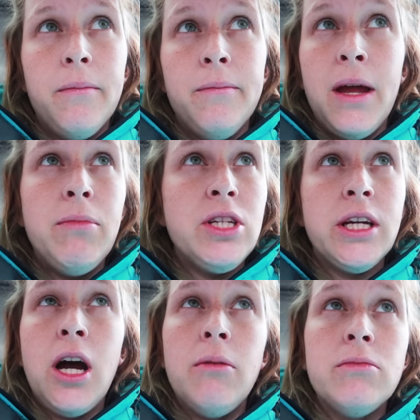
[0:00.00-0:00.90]
Maybe
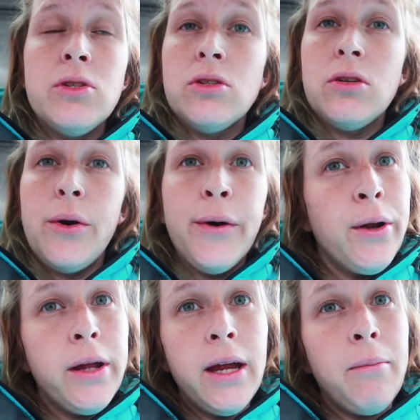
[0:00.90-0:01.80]
she comes
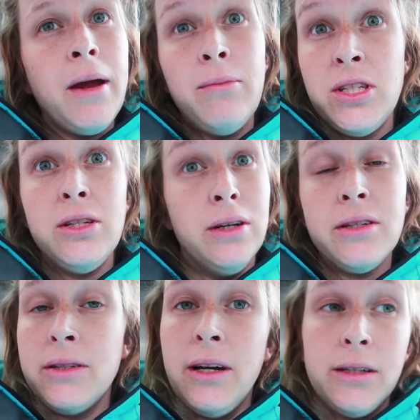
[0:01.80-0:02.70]
early, maybe she
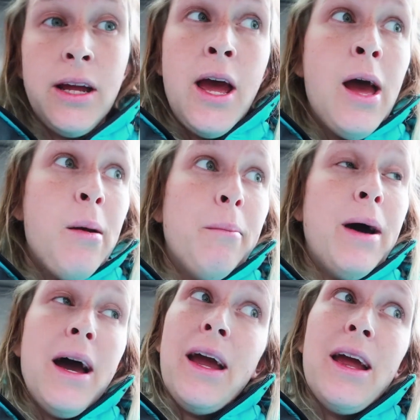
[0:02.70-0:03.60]
does not.
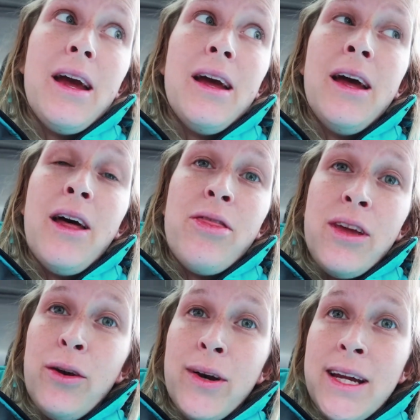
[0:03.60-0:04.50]
My
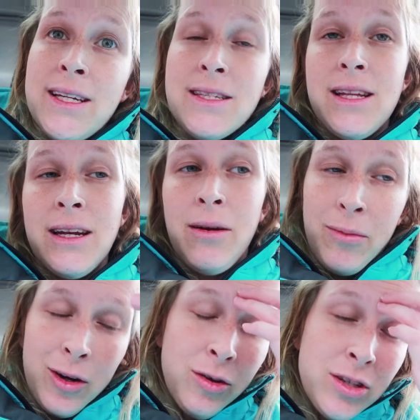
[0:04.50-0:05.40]
theory is that now
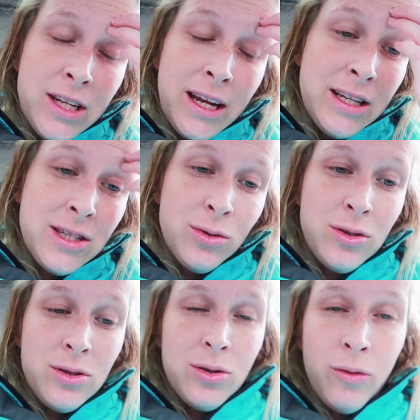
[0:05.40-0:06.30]
I'm gonna take it
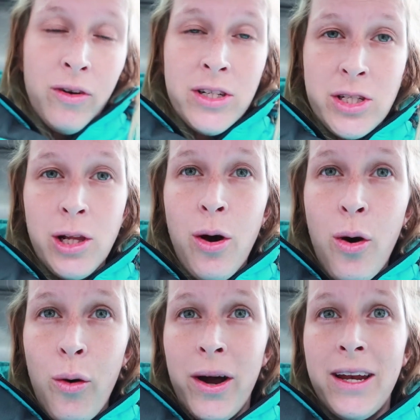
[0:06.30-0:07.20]
so very
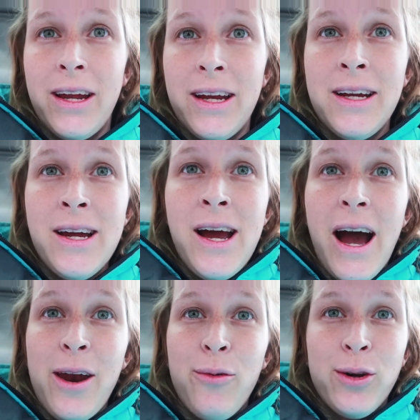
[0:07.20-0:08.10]
slow, and I
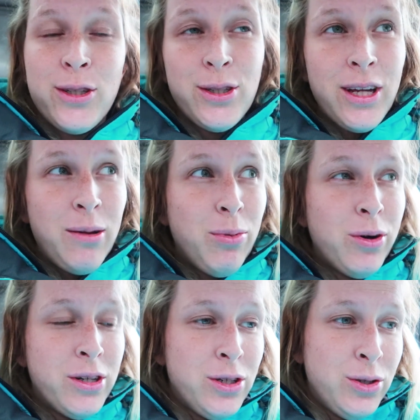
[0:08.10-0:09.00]
don't want her to get
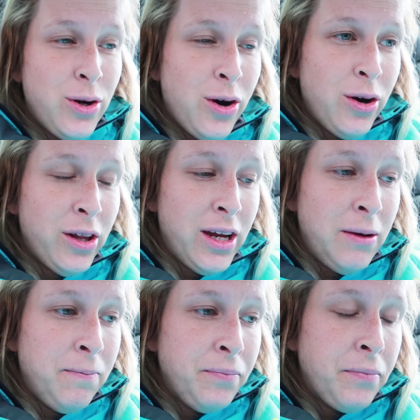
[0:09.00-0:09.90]
born too
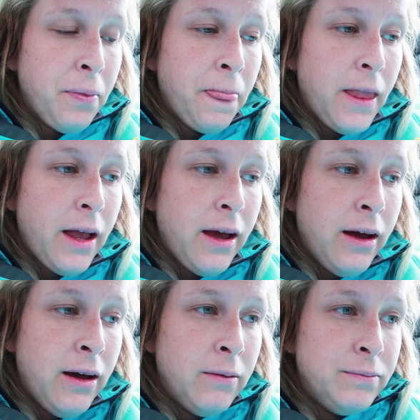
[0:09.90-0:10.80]
early.
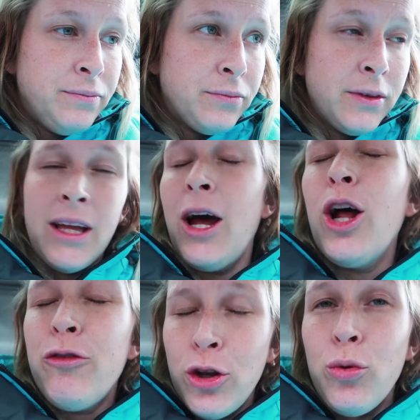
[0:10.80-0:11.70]

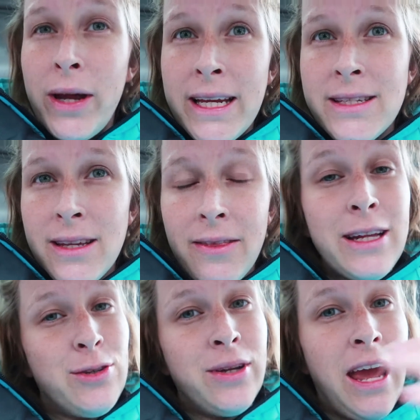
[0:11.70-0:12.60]
A few weeks,
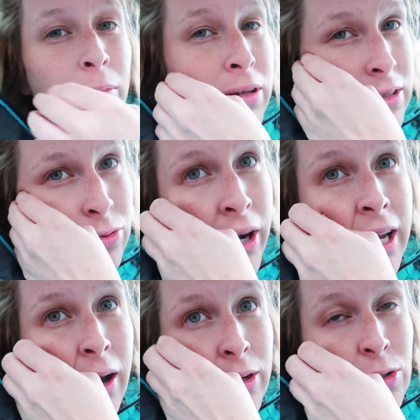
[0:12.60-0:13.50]
that's okay, but
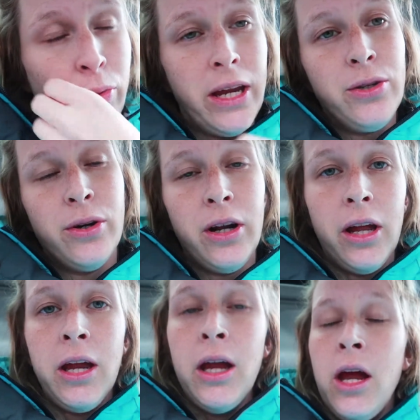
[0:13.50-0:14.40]
right now it's way too early.